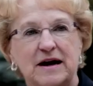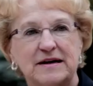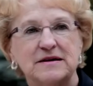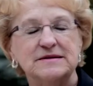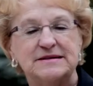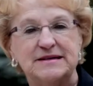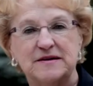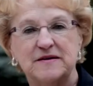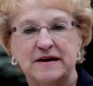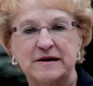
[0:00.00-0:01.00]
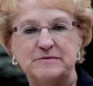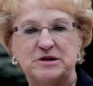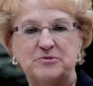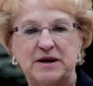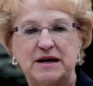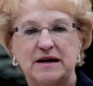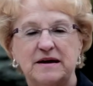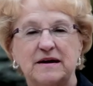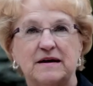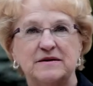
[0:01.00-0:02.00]
I consider him to
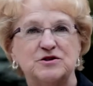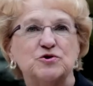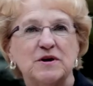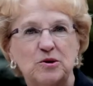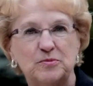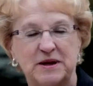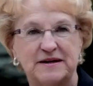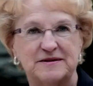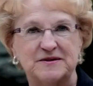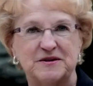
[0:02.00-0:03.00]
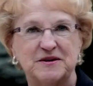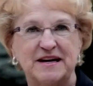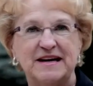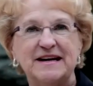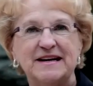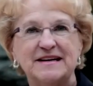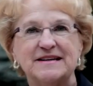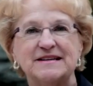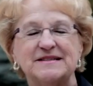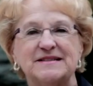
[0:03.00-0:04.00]
be a trailblazer. He
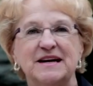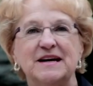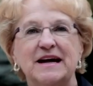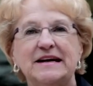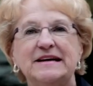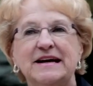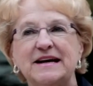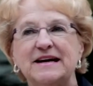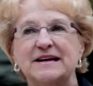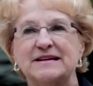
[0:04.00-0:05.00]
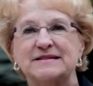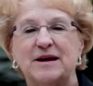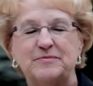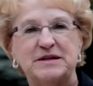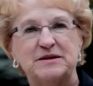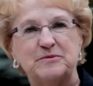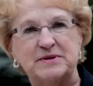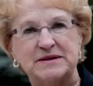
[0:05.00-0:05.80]
is and he accepted a